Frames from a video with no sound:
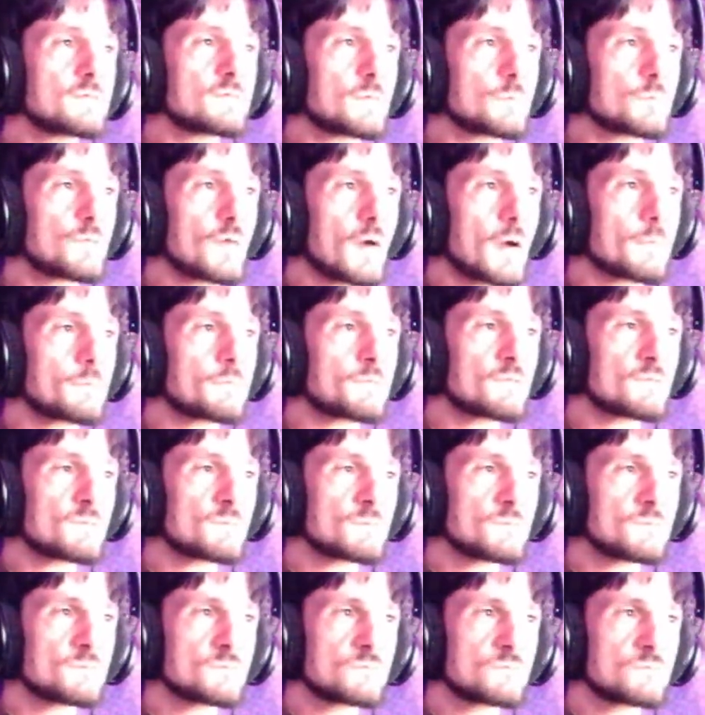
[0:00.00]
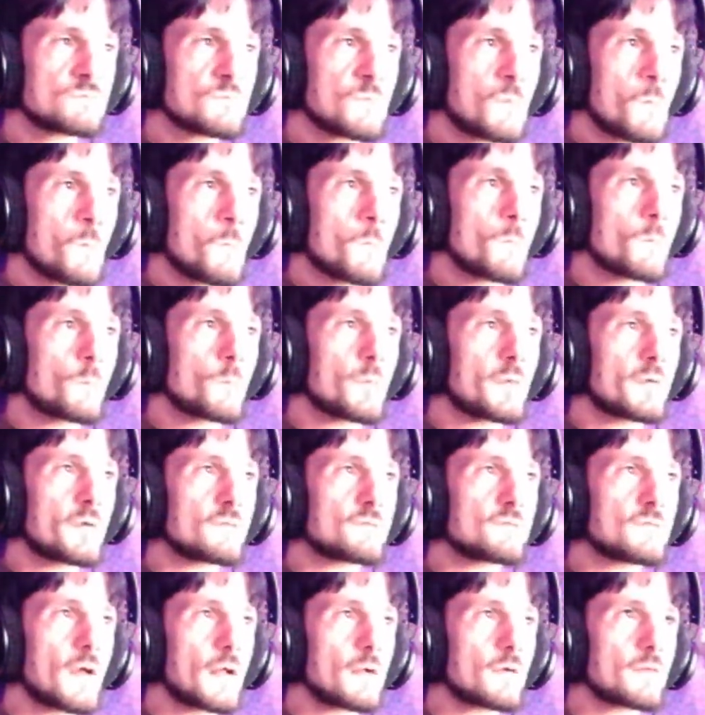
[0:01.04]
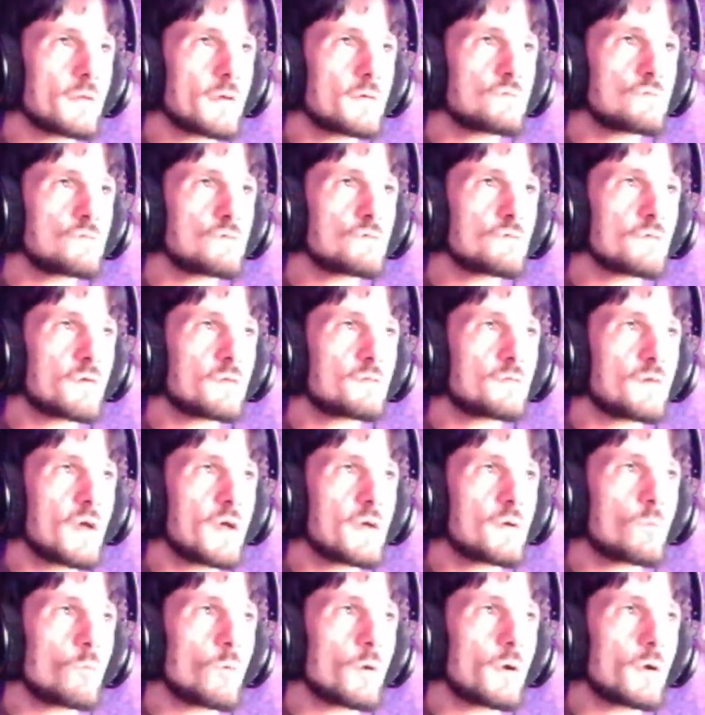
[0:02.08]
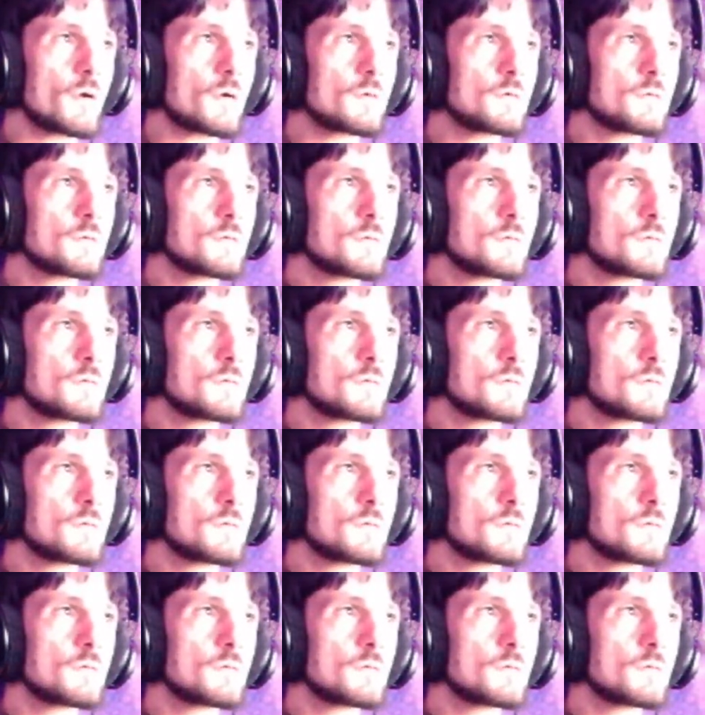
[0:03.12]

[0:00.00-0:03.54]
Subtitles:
sometimes. Because Saturday is usually a day where